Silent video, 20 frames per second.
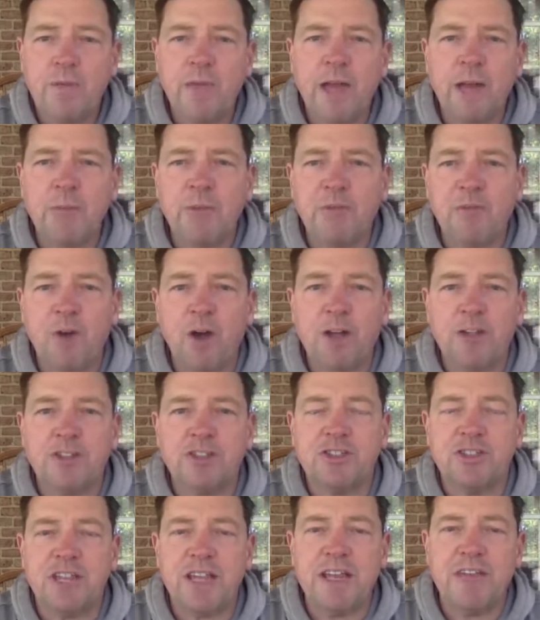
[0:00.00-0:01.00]
That'll be fun.
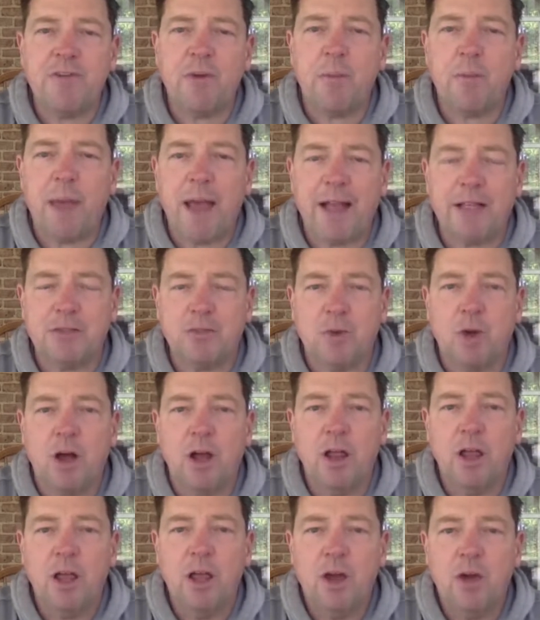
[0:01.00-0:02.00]
Steve
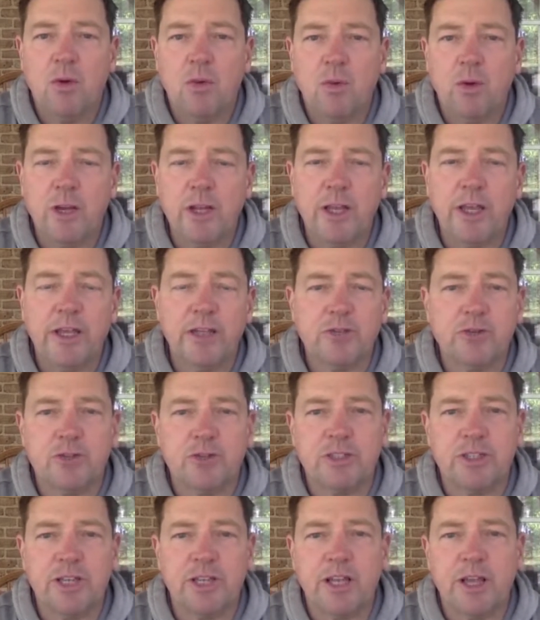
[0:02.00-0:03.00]
Maxwell, really
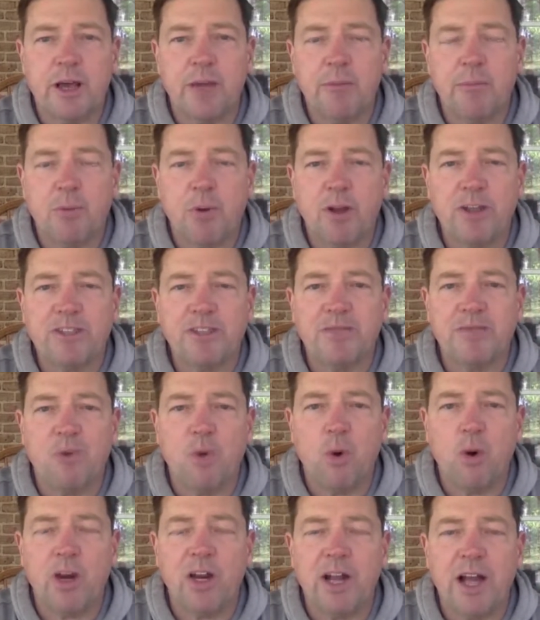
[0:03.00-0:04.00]
interesting, impressive
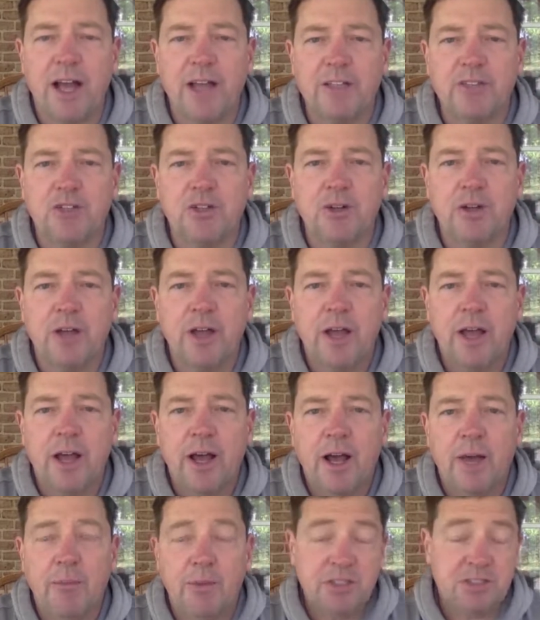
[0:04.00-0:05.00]
organizer,
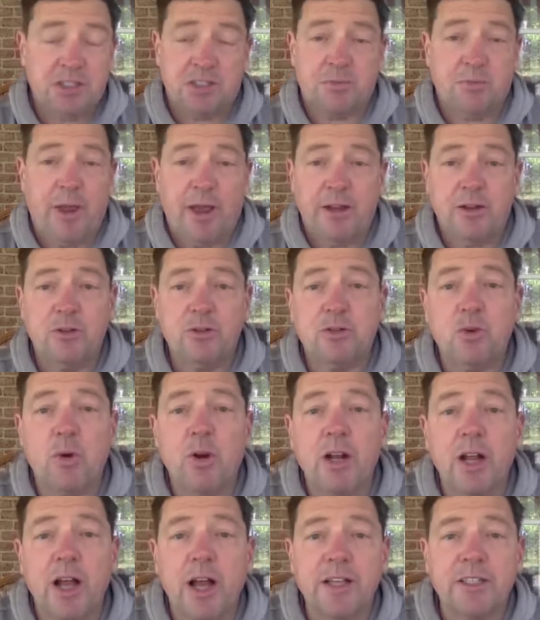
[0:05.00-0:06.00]
a businessman who's
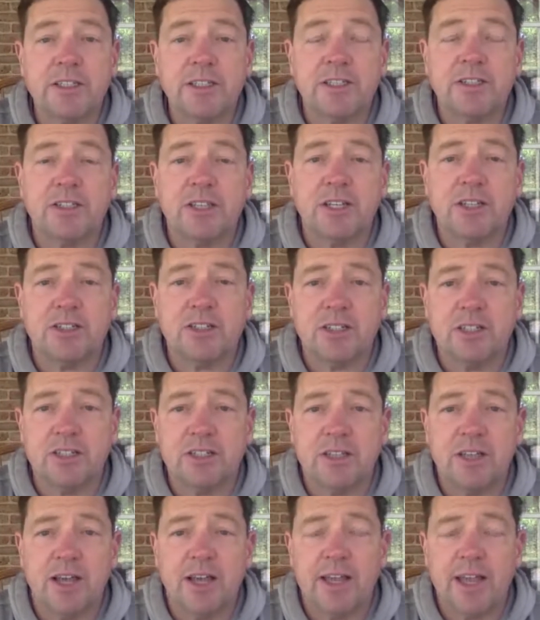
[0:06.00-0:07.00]
organizing
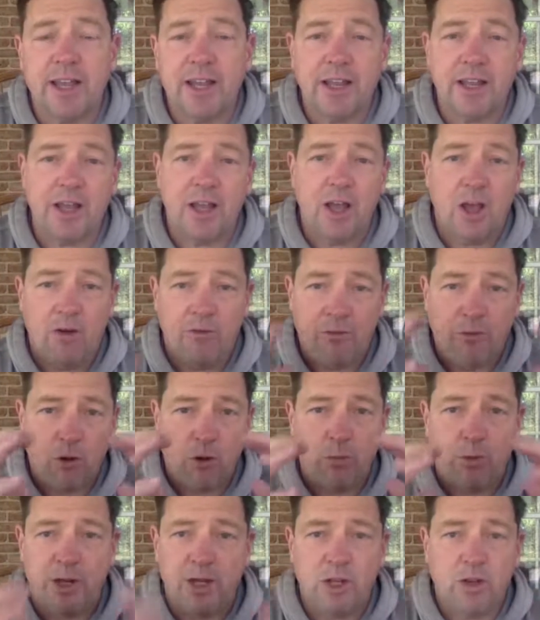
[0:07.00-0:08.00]
citizens, getting
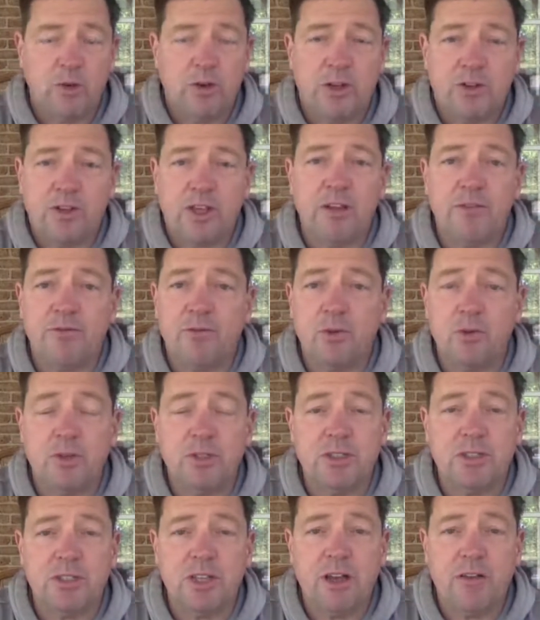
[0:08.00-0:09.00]
formed in a unit to
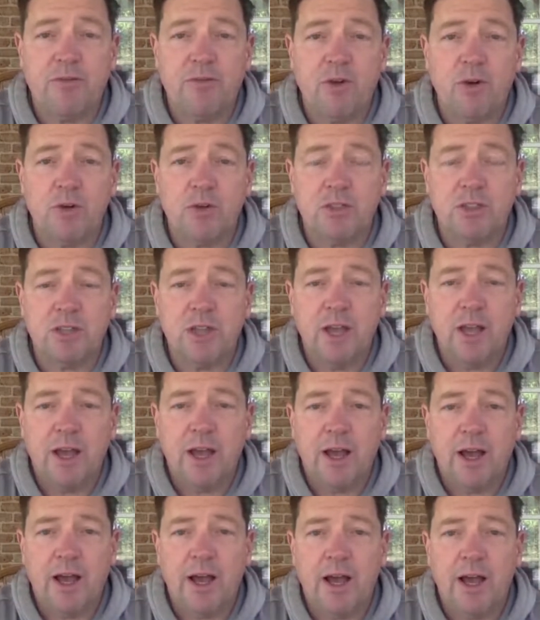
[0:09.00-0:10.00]
influence folks.
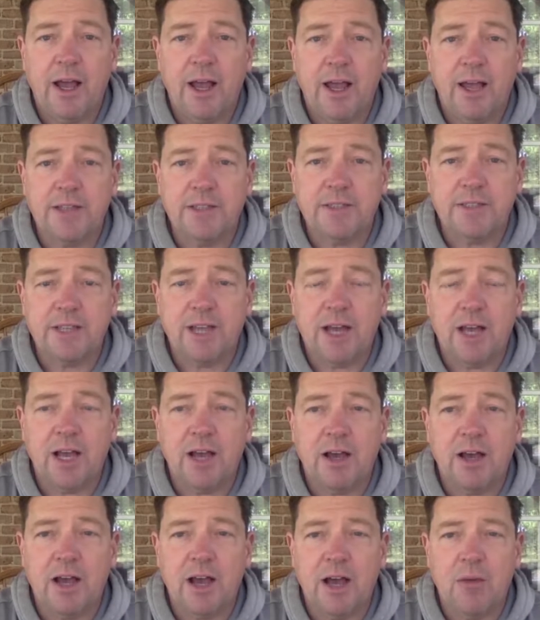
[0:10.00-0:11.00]
And
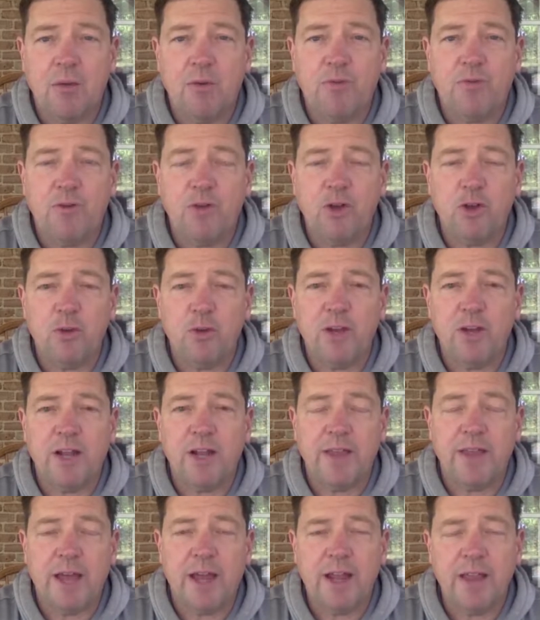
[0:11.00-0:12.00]
I will fill you in
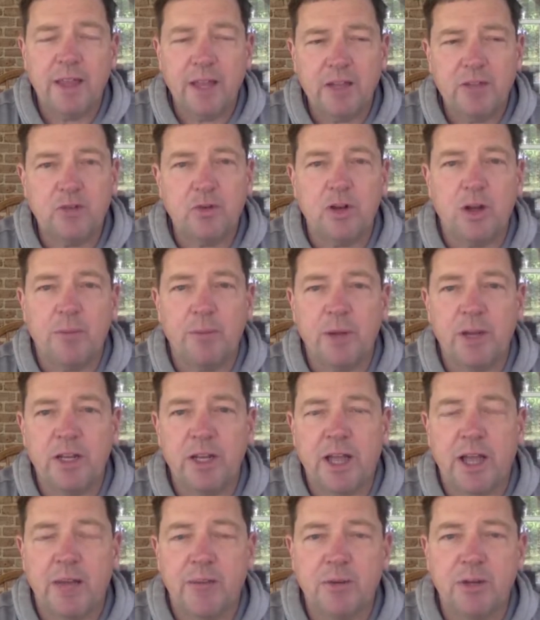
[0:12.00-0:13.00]
on that. I think I'll do it on
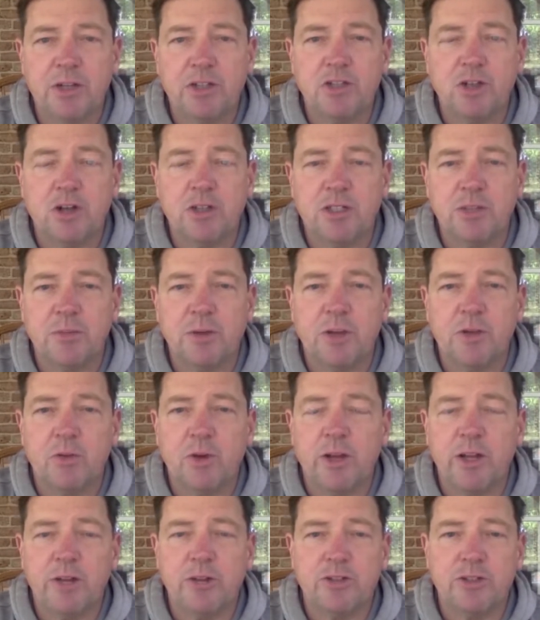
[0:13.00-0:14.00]
Monday. I'm going to talk to him on the
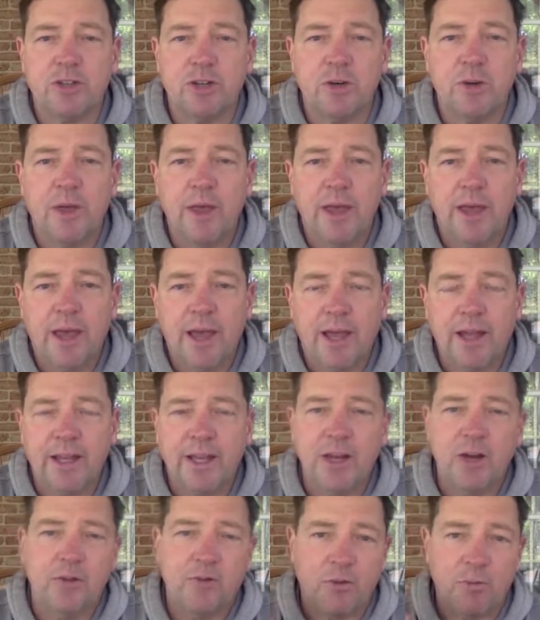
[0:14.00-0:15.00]
radio show and
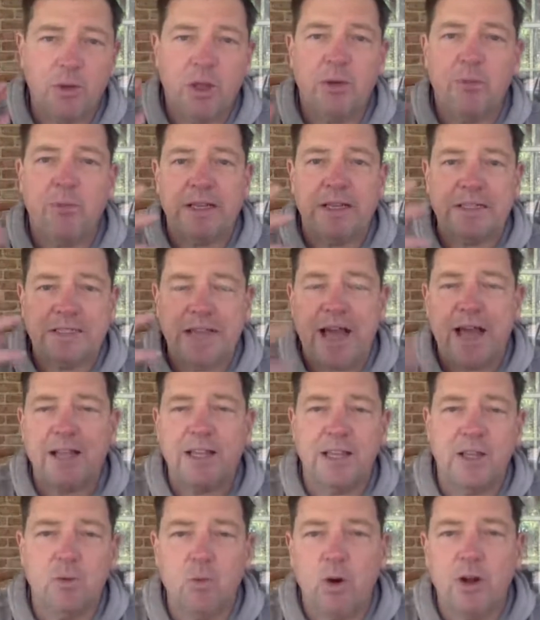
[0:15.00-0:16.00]
hear from
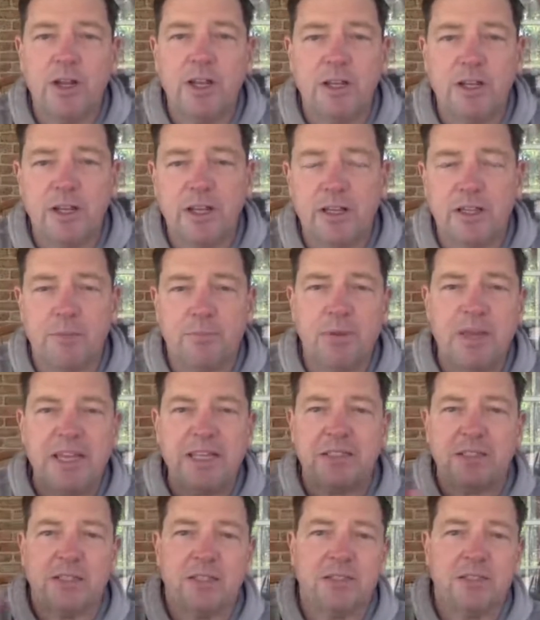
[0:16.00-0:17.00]
exactly what he did, the
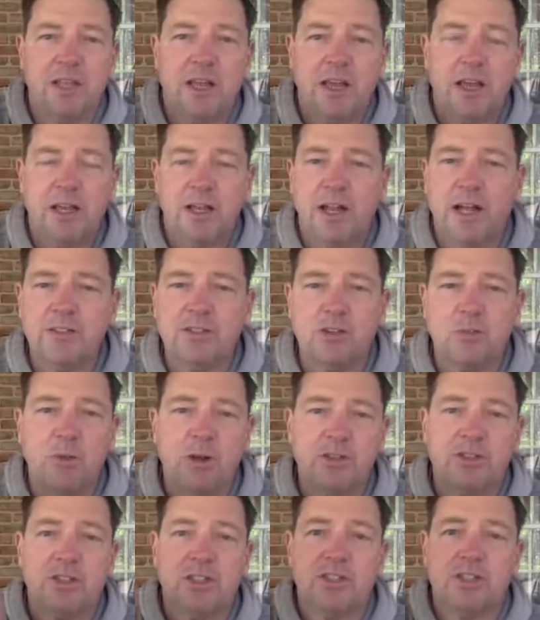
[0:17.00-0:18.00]
pieces, not so
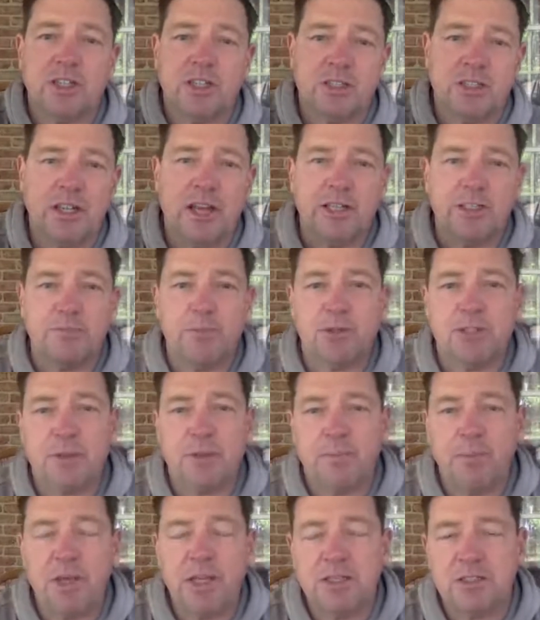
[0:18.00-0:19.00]
much the success, but
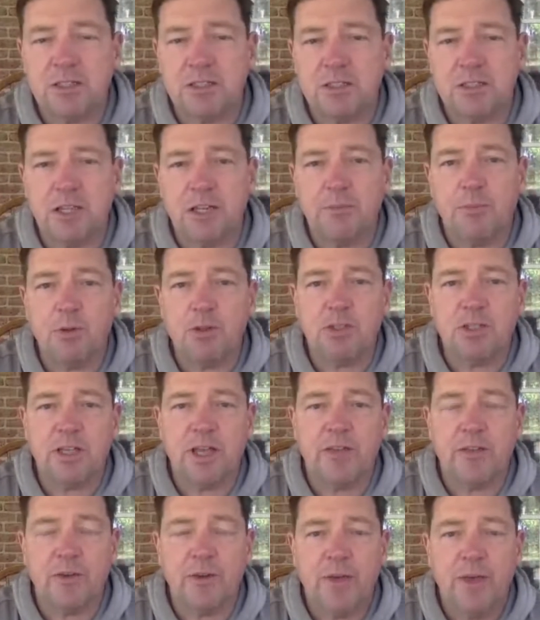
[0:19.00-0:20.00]
the pieces that he put
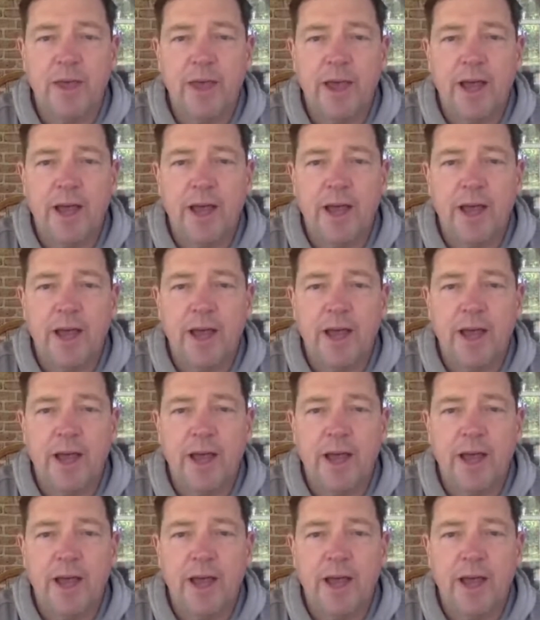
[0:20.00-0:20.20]
together.